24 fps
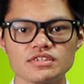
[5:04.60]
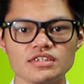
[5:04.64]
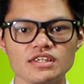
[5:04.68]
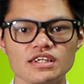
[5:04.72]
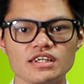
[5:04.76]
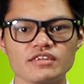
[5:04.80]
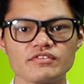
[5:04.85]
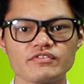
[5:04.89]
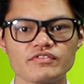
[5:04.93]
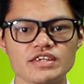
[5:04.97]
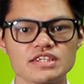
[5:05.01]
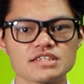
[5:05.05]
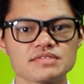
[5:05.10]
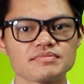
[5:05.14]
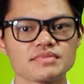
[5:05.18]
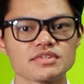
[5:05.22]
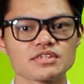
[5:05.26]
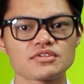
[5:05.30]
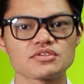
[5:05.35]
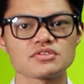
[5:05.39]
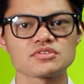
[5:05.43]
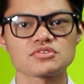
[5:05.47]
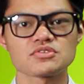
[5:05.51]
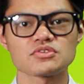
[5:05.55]
investment
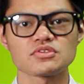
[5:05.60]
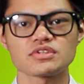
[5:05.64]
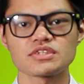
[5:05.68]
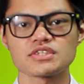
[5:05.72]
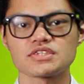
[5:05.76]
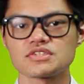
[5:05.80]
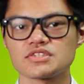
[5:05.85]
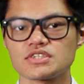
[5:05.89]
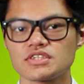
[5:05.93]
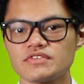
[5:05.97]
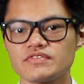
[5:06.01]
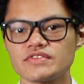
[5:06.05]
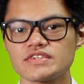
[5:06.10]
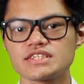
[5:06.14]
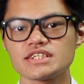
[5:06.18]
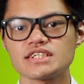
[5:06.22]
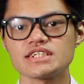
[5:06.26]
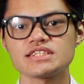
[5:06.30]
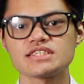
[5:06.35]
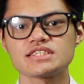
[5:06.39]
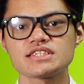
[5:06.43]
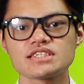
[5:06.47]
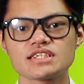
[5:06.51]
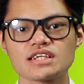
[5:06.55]
consulting services,
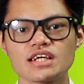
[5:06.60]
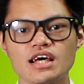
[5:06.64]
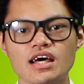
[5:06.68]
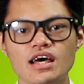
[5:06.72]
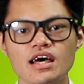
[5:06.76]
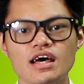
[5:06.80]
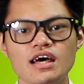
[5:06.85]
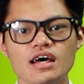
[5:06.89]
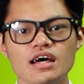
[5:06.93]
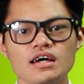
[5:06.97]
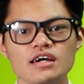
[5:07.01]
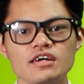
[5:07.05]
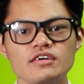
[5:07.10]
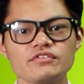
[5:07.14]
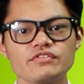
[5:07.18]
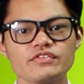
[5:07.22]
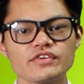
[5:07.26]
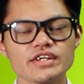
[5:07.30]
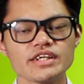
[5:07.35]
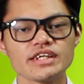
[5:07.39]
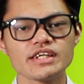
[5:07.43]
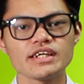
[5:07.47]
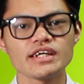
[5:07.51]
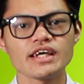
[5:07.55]

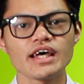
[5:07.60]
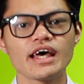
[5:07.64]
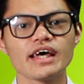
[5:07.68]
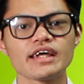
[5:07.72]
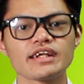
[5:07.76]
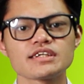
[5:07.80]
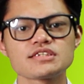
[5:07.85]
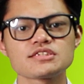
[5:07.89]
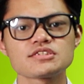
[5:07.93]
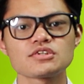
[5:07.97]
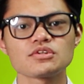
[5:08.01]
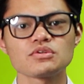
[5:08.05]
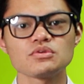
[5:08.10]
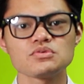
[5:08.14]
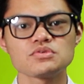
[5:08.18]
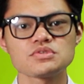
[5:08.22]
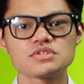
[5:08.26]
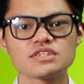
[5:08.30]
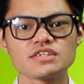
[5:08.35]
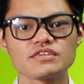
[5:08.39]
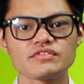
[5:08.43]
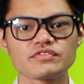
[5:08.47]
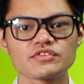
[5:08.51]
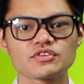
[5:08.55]
free and
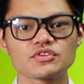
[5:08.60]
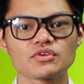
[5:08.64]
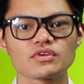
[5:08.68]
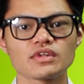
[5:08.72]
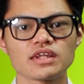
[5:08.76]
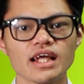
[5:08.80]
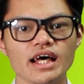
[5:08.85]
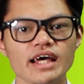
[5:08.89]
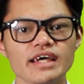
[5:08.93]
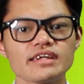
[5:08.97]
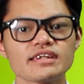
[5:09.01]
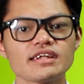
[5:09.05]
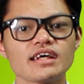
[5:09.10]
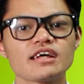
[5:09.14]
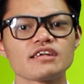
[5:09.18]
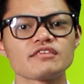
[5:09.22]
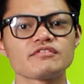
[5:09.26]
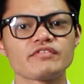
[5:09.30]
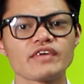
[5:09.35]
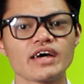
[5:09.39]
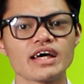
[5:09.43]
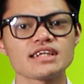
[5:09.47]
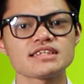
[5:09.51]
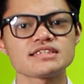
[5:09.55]
exclusive to client
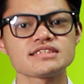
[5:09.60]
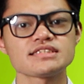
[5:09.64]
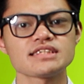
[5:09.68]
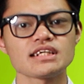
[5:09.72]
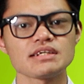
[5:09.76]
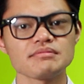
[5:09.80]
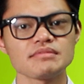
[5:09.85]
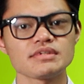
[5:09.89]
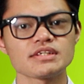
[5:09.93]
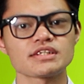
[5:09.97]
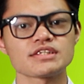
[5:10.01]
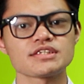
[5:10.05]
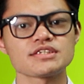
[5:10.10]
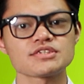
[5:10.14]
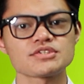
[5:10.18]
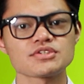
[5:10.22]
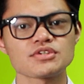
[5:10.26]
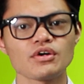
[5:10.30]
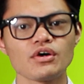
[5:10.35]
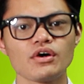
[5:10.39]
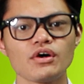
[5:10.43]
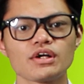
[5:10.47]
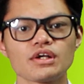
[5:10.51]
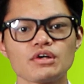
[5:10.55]
advanced seminars
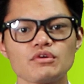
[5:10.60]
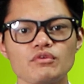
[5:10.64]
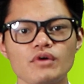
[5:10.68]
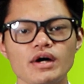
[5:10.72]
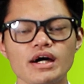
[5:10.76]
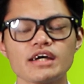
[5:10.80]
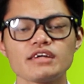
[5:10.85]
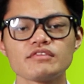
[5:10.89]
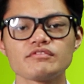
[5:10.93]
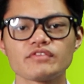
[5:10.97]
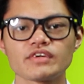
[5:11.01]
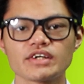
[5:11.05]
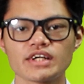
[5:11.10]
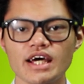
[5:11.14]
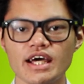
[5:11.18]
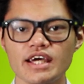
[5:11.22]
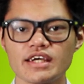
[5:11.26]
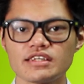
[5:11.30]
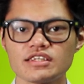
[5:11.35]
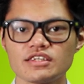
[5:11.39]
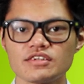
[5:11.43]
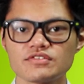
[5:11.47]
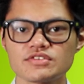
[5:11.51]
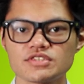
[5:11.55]
on a wide variety
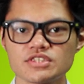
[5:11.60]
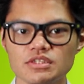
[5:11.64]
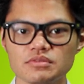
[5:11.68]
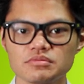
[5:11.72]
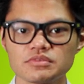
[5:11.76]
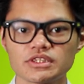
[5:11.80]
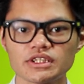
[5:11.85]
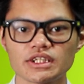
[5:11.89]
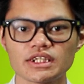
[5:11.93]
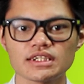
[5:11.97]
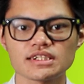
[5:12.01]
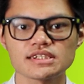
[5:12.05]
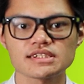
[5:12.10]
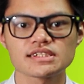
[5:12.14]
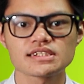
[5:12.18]
of subjects,